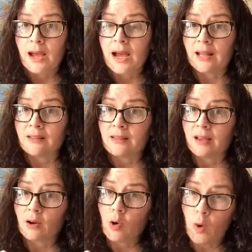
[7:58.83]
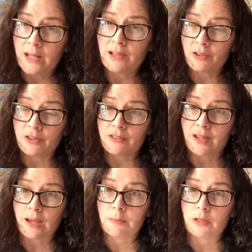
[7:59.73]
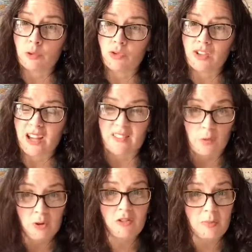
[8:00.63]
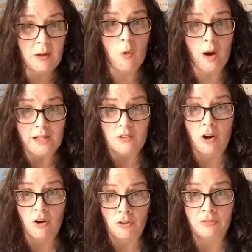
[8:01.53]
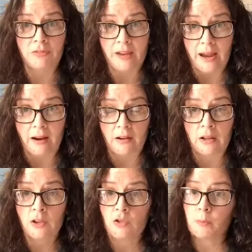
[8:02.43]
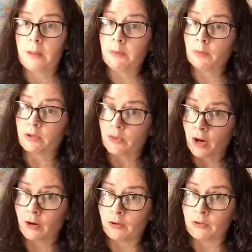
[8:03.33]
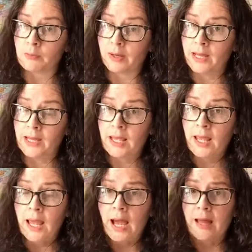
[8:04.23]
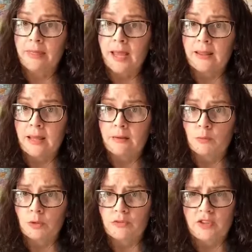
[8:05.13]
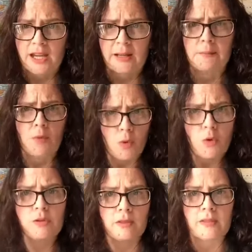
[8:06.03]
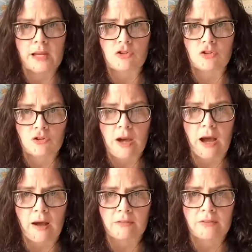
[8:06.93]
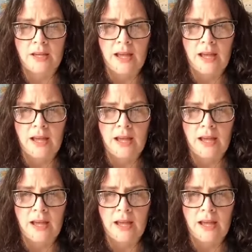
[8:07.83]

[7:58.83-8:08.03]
And quite a the time in those days, it would have been quite unfair. So people would have earned money and then they would have taken more than they should have.